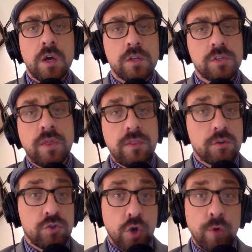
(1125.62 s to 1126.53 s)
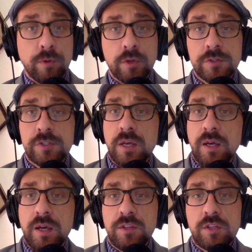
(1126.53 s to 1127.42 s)
So then there's Nobles.
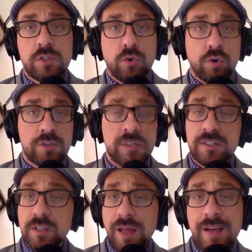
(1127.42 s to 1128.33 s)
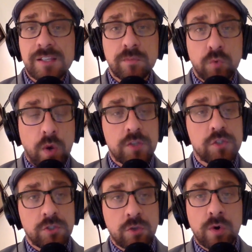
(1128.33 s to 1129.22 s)
This is a horse that still has some
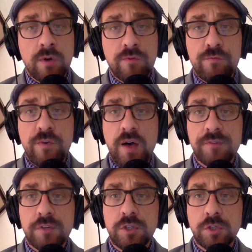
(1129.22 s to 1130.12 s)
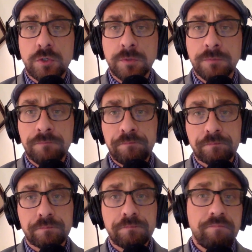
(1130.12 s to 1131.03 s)
questions going off at 5-2.
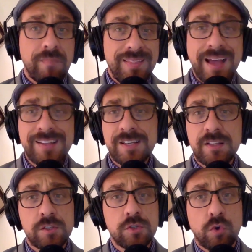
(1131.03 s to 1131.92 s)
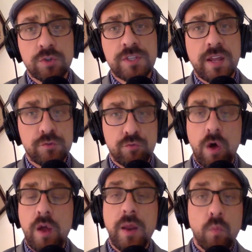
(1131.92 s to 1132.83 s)
That said, this is a horse that has
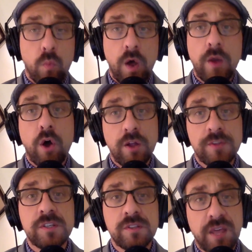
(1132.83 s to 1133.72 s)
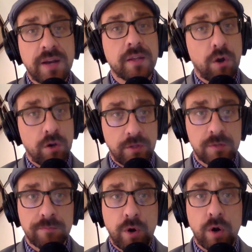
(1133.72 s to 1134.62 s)
run and won on synthetic at
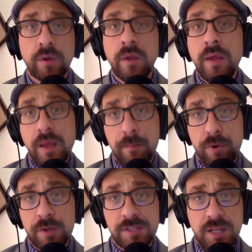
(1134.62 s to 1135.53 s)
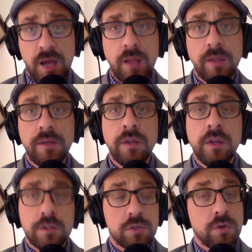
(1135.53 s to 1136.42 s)
Arlington Park and Presque Island.
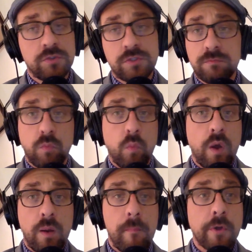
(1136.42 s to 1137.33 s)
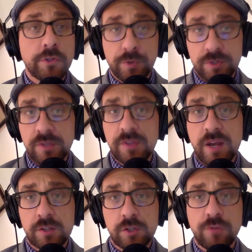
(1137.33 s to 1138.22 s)
So it's won on multiple
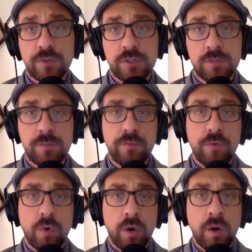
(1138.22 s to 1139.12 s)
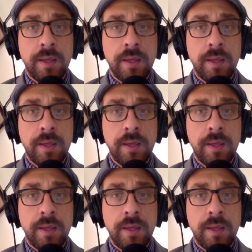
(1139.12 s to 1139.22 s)
synthetic surfaces before.